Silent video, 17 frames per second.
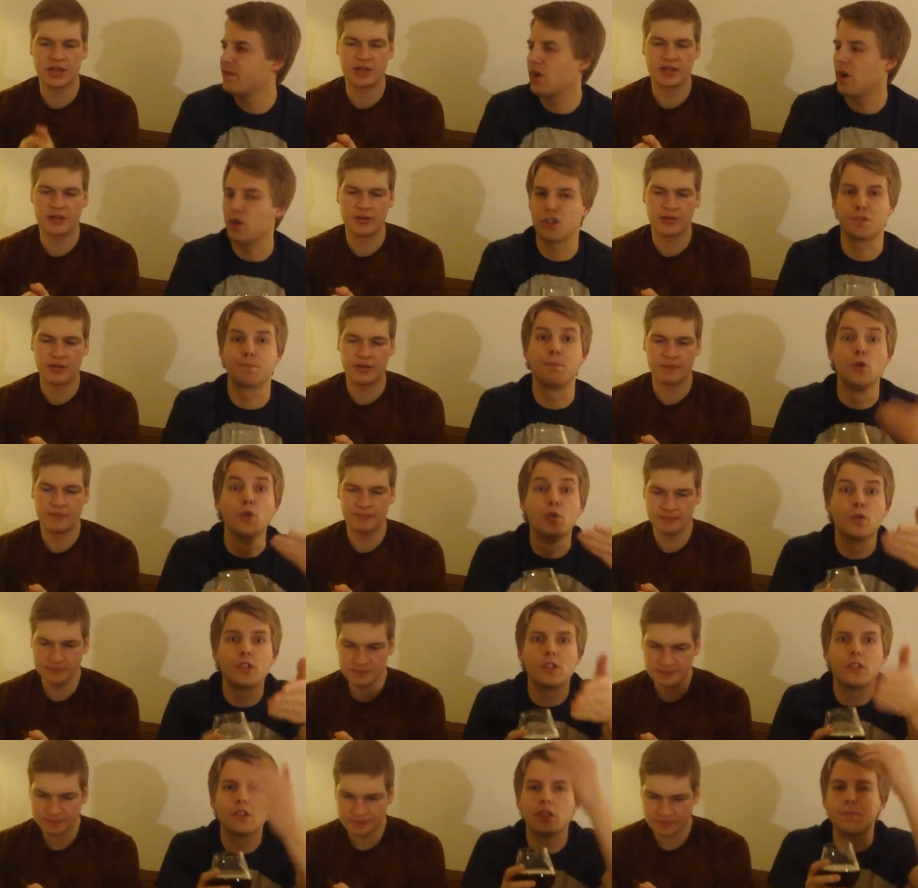Speaker 1: like or spruce,
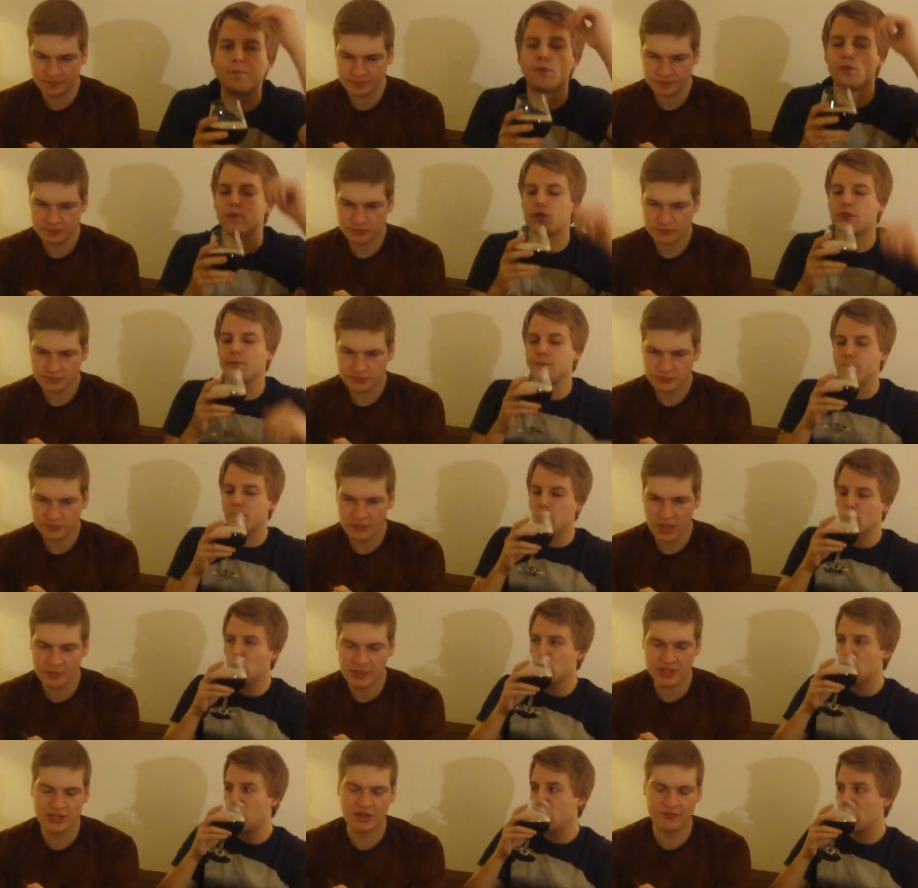spruce.
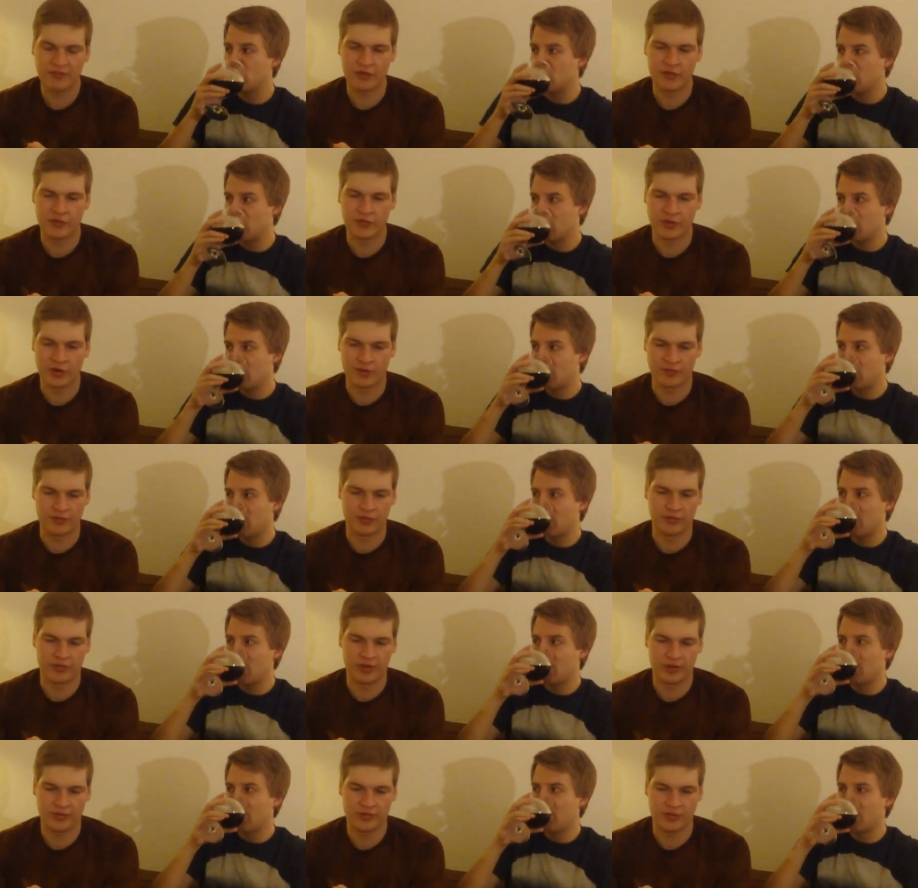I'm actually very fond of
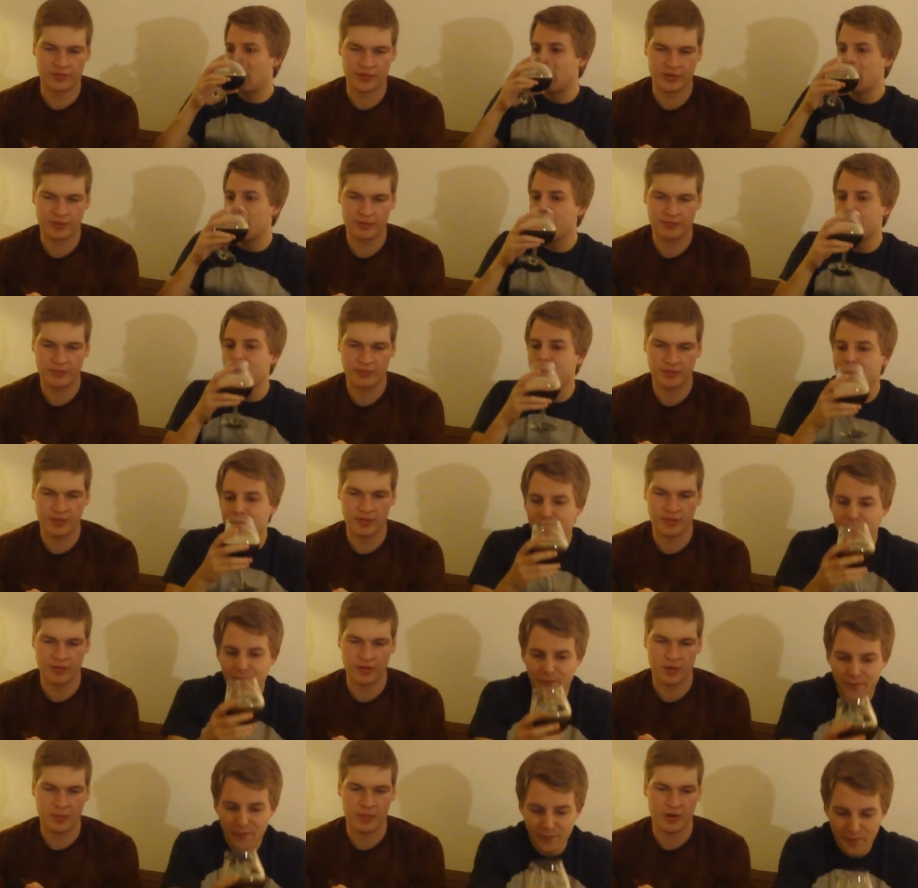the taste of it uh,
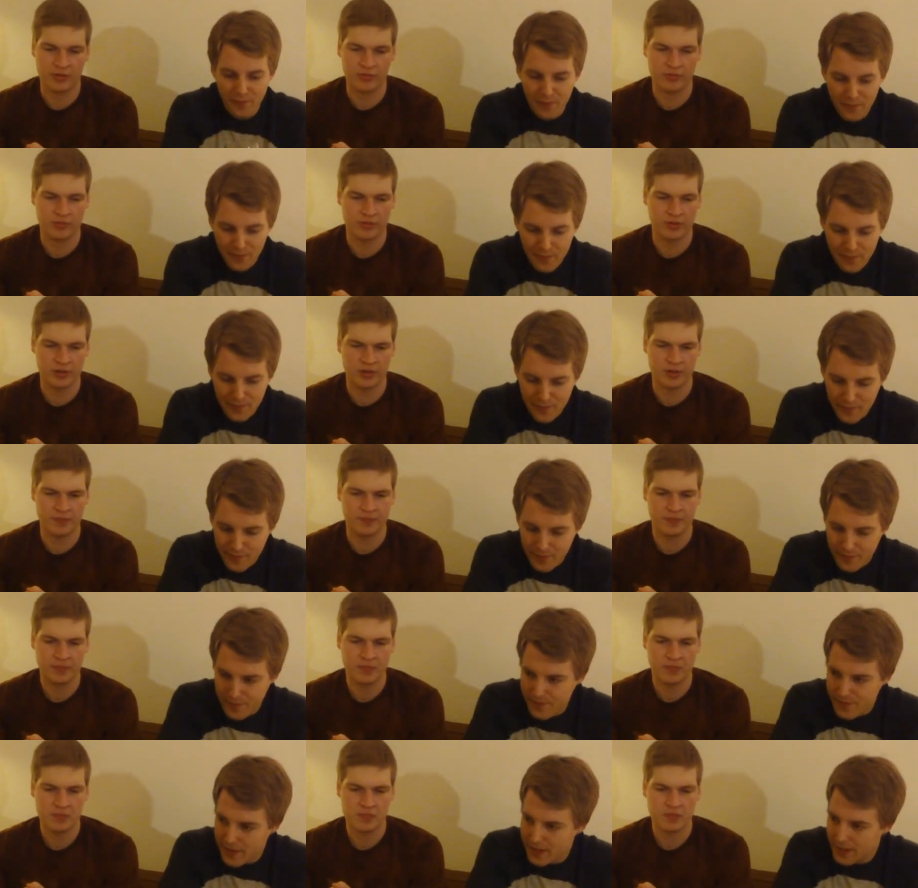compared to the,
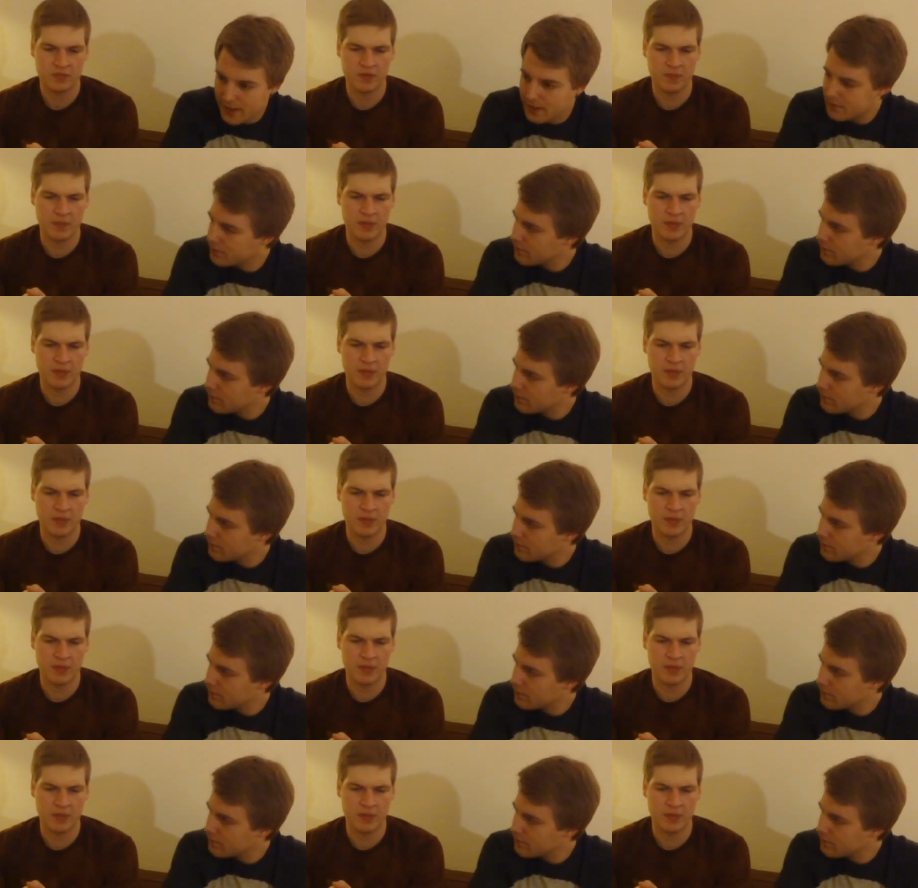the